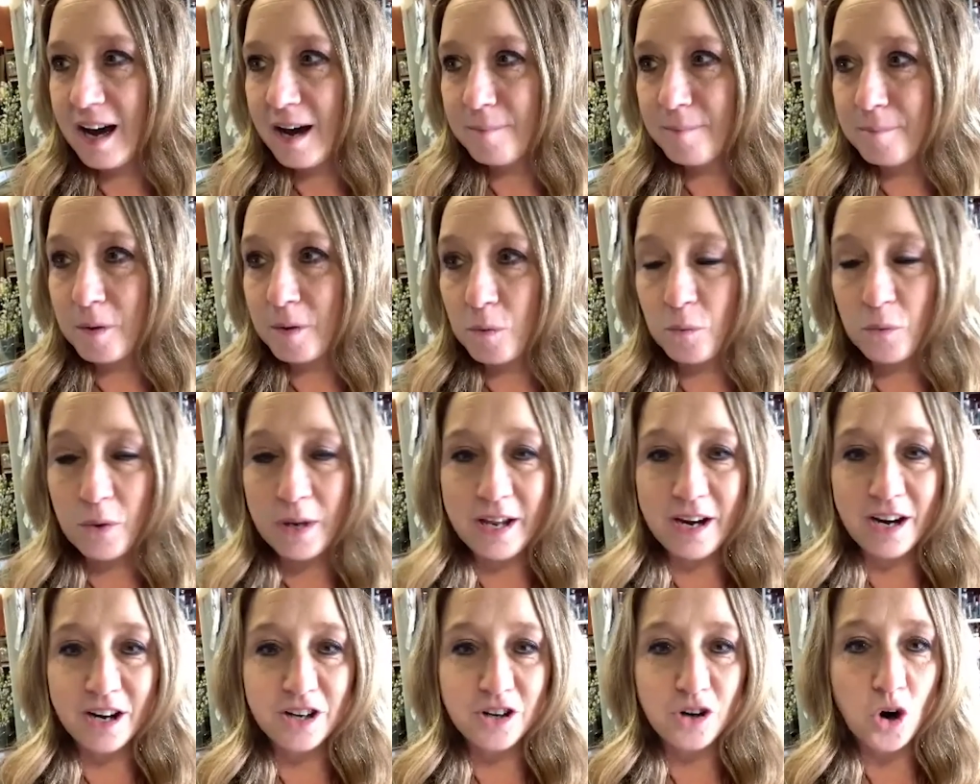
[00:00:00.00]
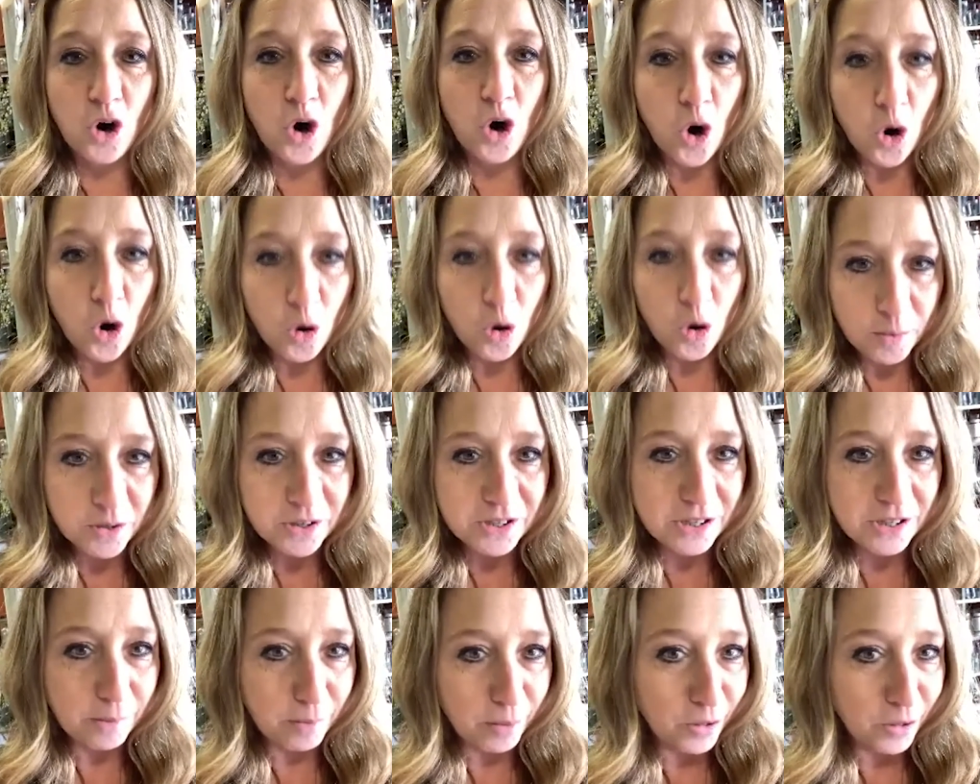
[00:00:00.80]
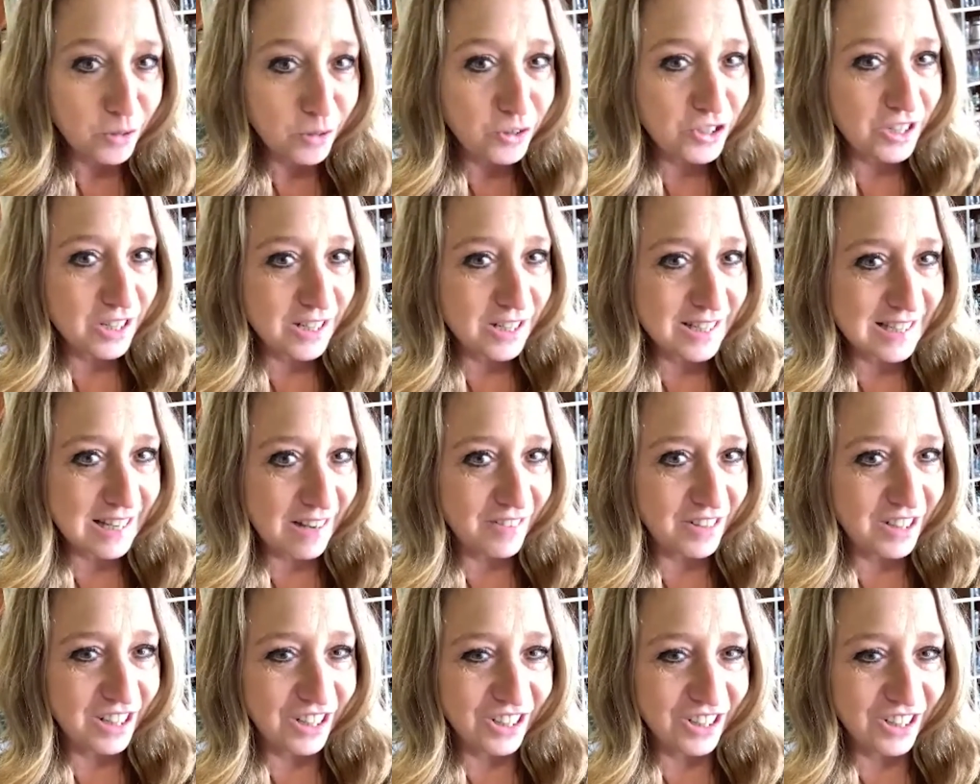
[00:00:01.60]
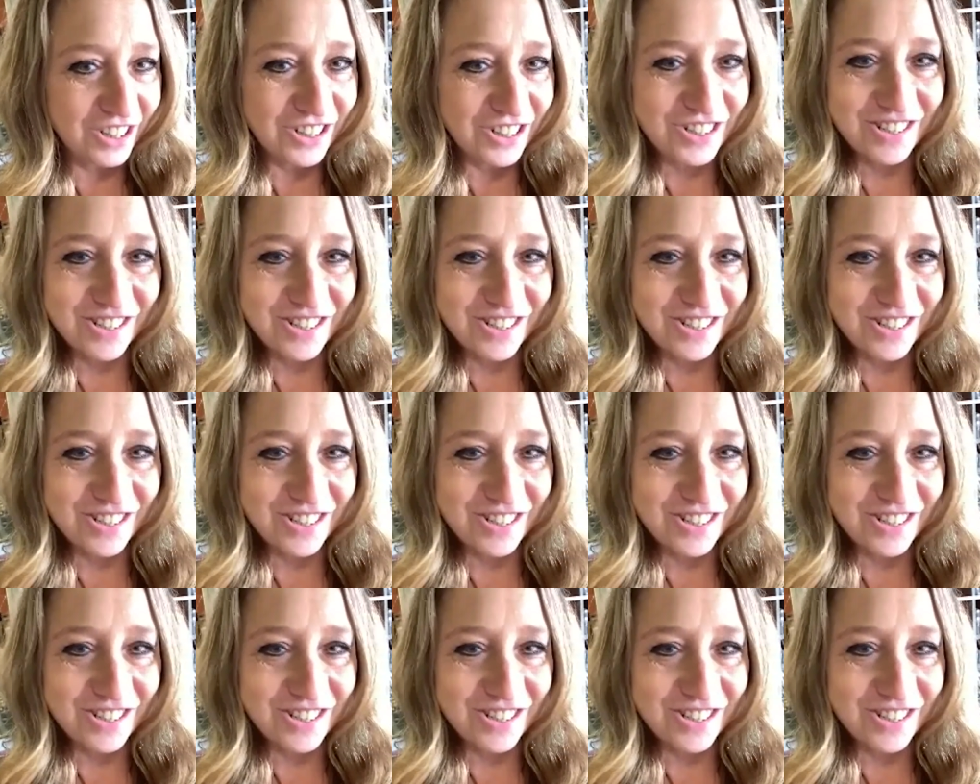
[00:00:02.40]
we are almost approaching 7 years.